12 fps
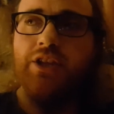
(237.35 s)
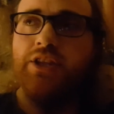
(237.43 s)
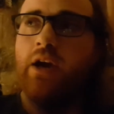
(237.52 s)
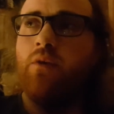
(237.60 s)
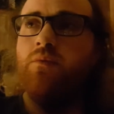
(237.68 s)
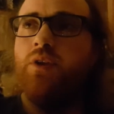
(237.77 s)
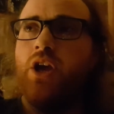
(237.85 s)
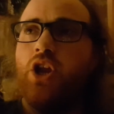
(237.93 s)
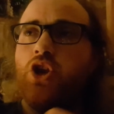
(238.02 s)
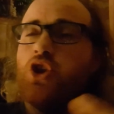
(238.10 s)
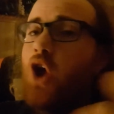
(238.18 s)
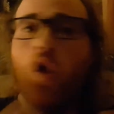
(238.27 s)
Then
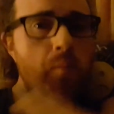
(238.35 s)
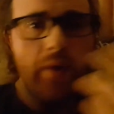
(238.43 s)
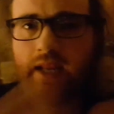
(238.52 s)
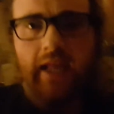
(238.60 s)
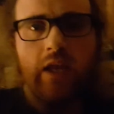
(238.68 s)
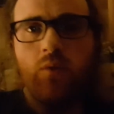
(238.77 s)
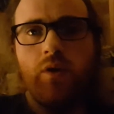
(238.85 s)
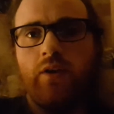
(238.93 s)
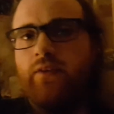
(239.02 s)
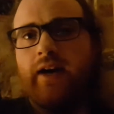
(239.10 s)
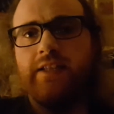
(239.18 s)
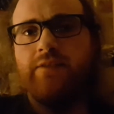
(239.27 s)
nobody would
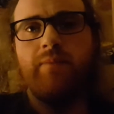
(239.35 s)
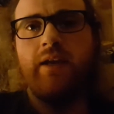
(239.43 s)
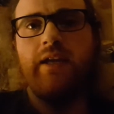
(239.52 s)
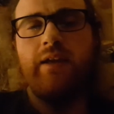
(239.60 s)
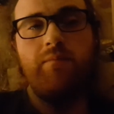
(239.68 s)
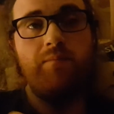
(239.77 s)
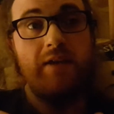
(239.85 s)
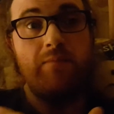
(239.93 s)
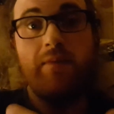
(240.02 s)
have had to be